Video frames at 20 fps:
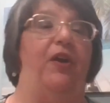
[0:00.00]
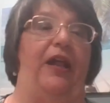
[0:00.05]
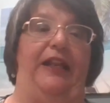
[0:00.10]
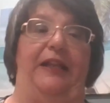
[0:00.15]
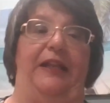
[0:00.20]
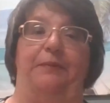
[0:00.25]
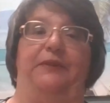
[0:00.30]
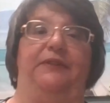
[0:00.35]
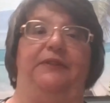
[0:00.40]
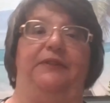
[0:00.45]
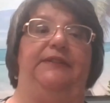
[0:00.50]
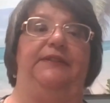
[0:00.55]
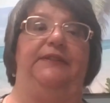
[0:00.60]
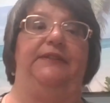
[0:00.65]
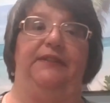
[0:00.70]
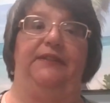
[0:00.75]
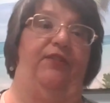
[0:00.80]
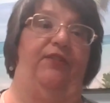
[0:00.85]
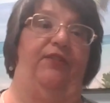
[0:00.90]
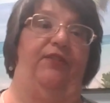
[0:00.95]
not able to
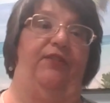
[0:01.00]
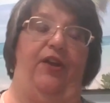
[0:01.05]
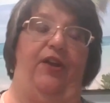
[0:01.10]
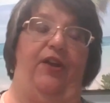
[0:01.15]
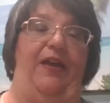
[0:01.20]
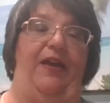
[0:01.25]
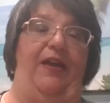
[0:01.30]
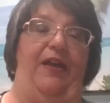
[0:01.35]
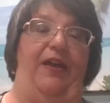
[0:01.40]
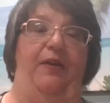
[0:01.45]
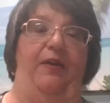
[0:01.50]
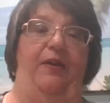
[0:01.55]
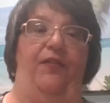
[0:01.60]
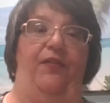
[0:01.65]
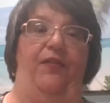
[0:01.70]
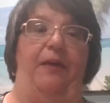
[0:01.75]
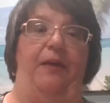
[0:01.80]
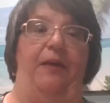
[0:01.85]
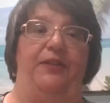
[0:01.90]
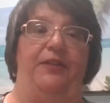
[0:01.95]
deliver
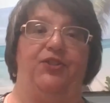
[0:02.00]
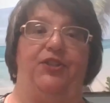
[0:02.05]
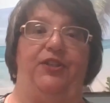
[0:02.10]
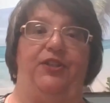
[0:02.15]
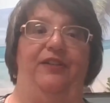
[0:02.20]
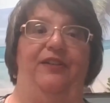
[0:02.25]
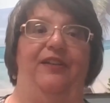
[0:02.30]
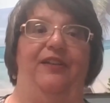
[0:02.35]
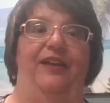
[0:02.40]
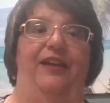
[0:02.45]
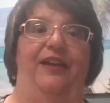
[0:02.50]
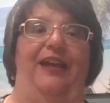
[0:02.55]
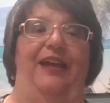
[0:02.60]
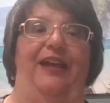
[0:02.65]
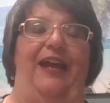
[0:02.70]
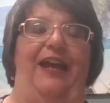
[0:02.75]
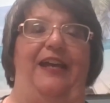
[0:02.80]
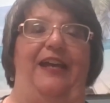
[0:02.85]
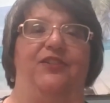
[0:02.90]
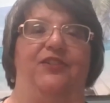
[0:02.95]
on that mission.
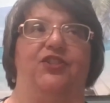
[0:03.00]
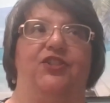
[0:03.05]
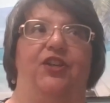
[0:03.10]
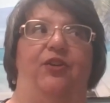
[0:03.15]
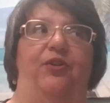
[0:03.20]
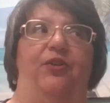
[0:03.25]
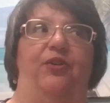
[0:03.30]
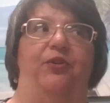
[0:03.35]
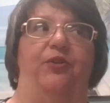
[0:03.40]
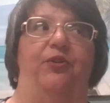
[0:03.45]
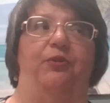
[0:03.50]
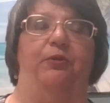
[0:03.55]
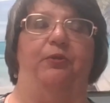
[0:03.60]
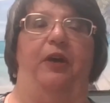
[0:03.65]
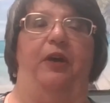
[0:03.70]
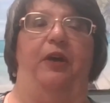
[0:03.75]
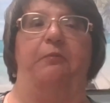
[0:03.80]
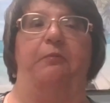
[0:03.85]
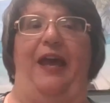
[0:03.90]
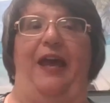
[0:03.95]
And
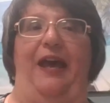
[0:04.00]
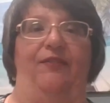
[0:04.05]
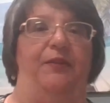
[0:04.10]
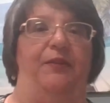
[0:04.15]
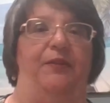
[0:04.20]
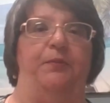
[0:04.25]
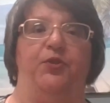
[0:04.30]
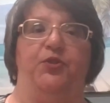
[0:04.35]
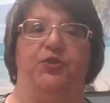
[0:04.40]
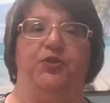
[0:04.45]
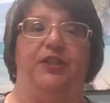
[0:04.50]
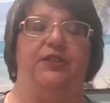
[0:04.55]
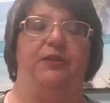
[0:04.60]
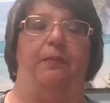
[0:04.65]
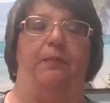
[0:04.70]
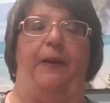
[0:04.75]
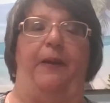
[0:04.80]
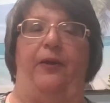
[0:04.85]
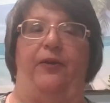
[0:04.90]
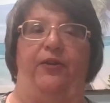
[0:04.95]
so having Boost
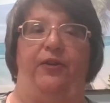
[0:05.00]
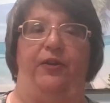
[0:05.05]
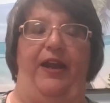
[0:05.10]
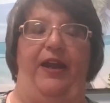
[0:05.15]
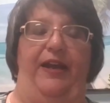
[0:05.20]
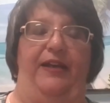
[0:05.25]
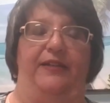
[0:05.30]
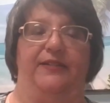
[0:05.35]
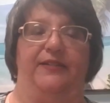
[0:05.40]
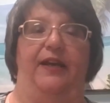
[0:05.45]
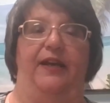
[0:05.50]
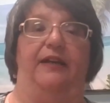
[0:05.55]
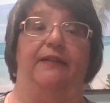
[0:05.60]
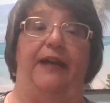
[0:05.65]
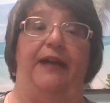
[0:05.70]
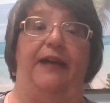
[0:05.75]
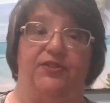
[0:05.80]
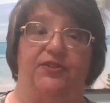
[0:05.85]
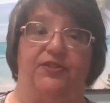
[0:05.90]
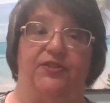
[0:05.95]
as a partner
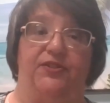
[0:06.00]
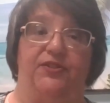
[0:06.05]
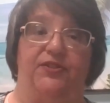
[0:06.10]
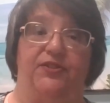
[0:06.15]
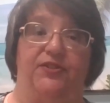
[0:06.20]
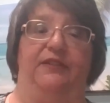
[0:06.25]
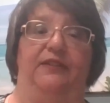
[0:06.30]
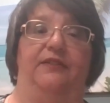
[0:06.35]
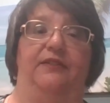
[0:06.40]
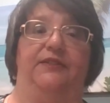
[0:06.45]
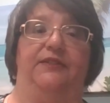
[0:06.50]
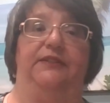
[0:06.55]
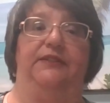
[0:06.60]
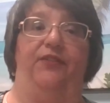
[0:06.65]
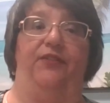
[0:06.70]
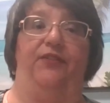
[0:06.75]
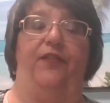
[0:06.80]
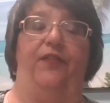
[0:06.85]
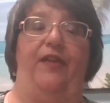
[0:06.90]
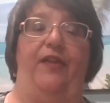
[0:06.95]
allows us to
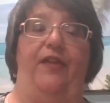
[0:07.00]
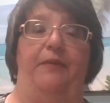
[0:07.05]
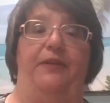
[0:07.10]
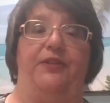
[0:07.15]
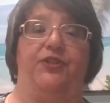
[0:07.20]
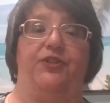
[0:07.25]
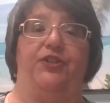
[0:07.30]
deliver on that